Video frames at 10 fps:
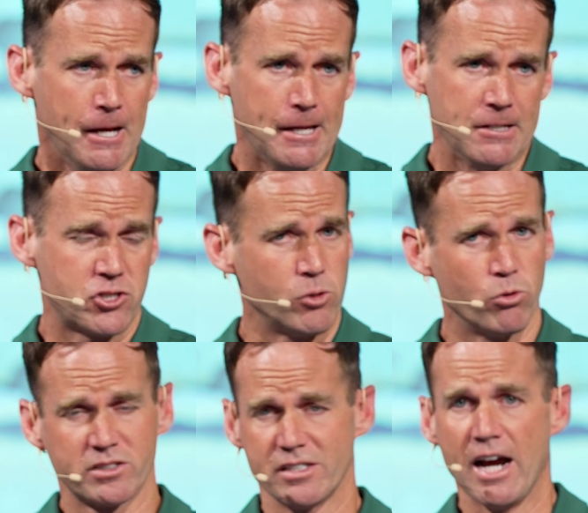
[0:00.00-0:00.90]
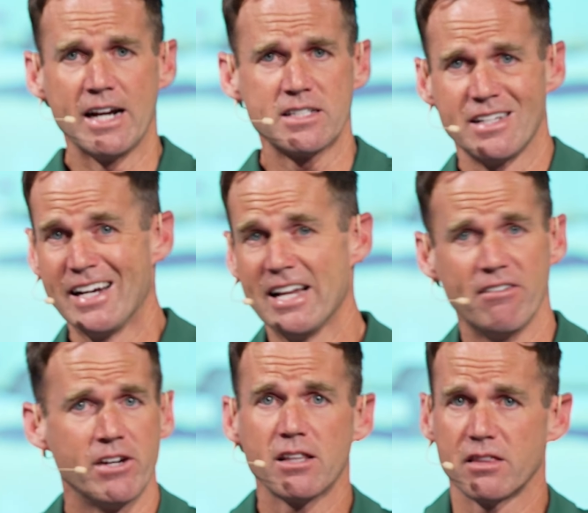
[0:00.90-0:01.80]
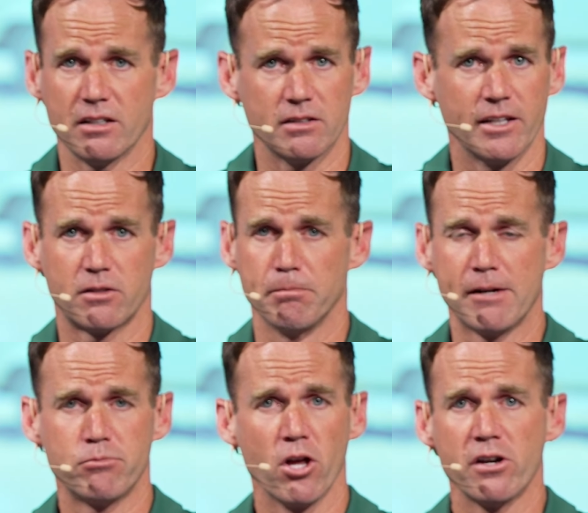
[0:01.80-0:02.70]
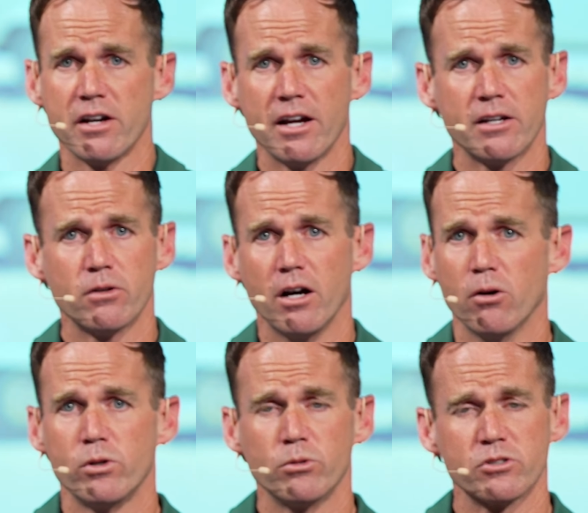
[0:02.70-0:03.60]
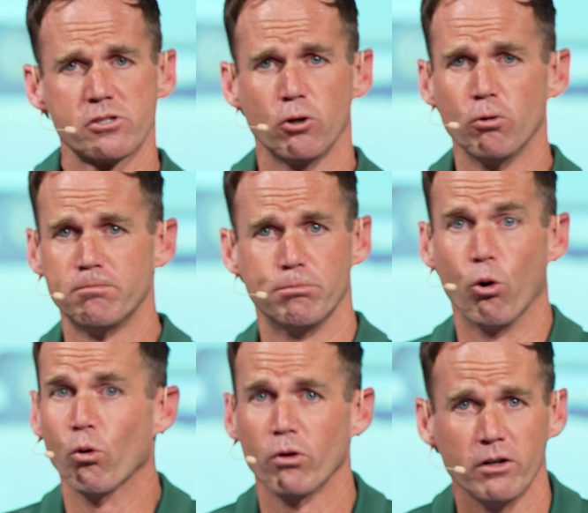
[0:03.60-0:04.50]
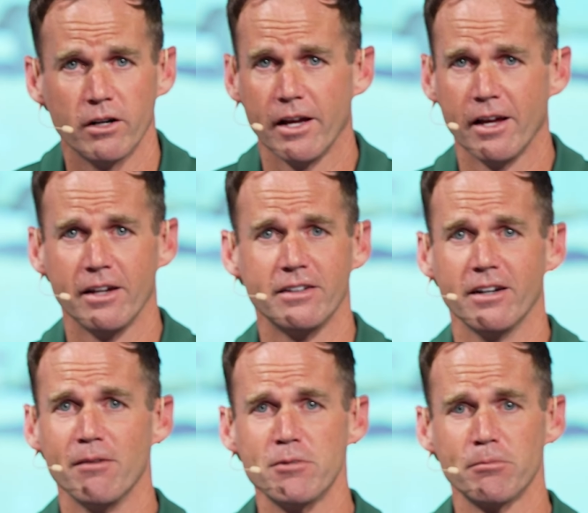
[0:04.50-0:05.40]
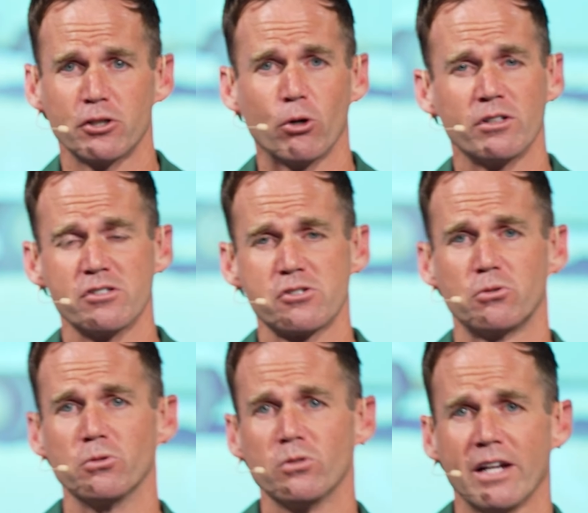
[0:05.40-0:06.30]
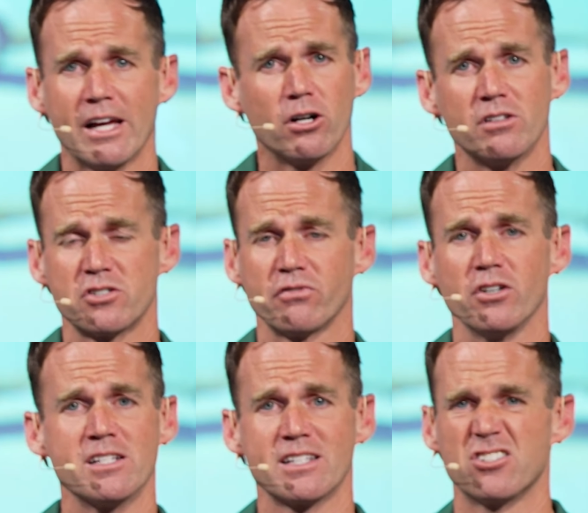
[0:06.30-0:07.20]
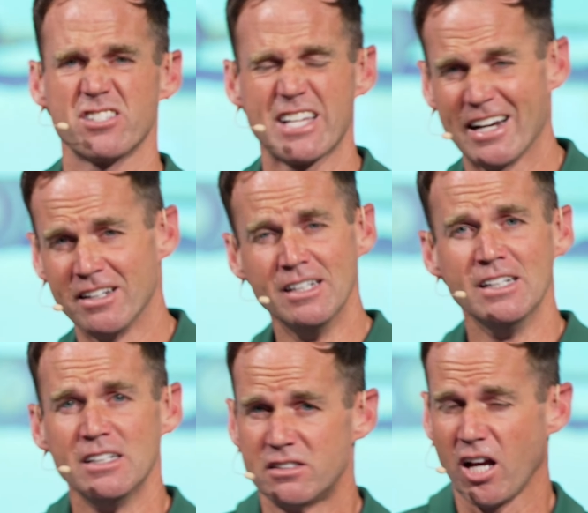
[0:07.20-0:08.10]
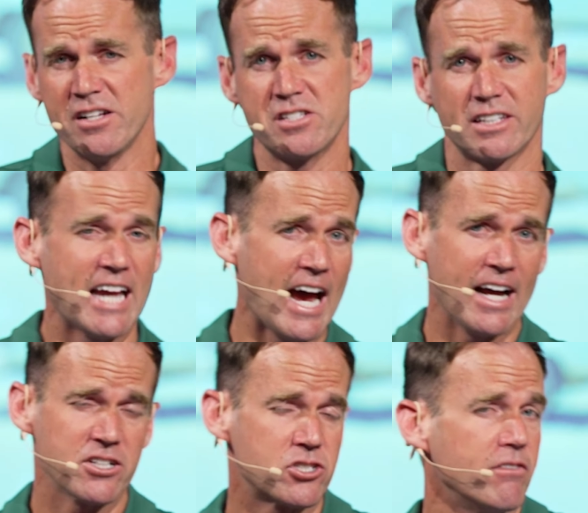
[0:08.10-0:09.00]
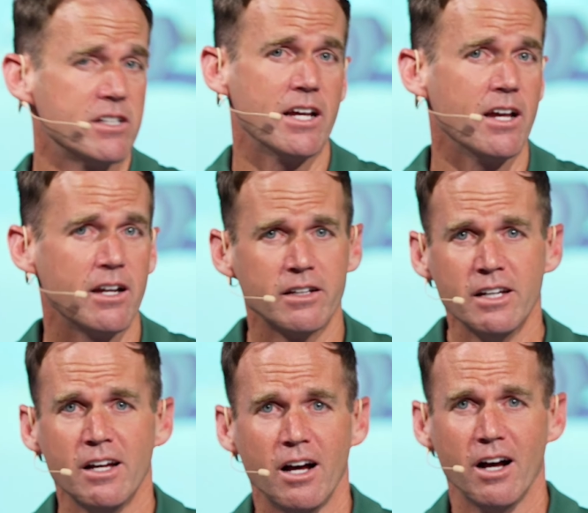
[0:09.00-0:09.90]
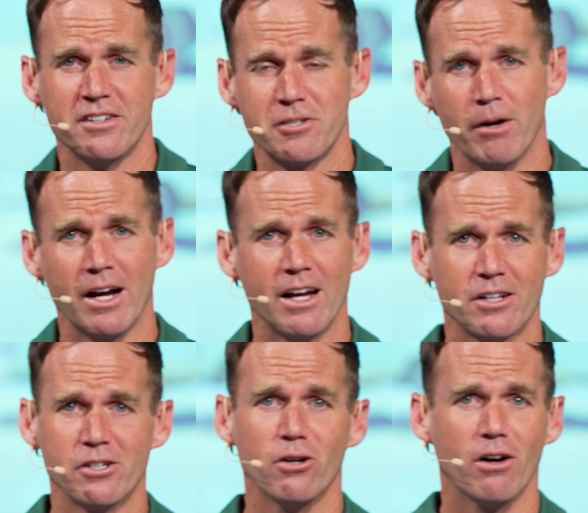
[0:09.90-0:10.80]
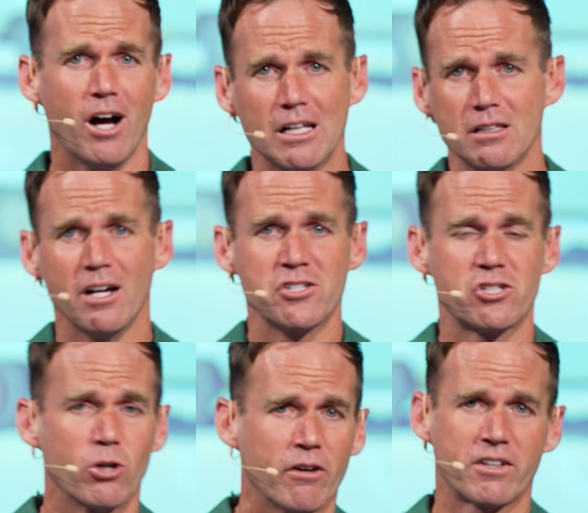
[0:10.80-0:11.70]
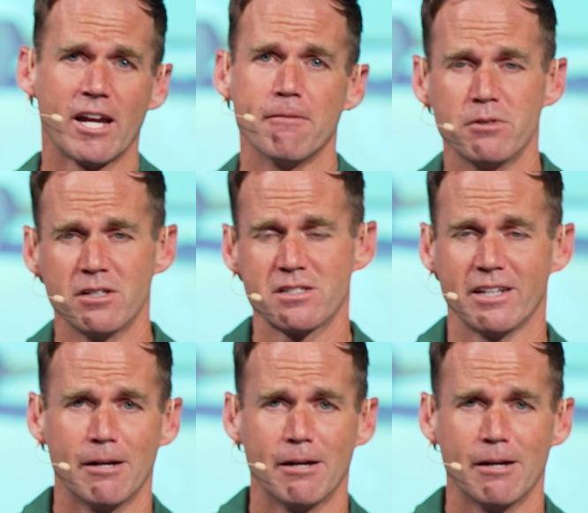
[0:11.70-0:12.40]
and she worked nights and i didn't have anything like my brother and i uh, we were so poor and uh, i remember going to school and i had all these friends that just had tons of cash every day uh, to buy, you know, hot lunch and go off campus.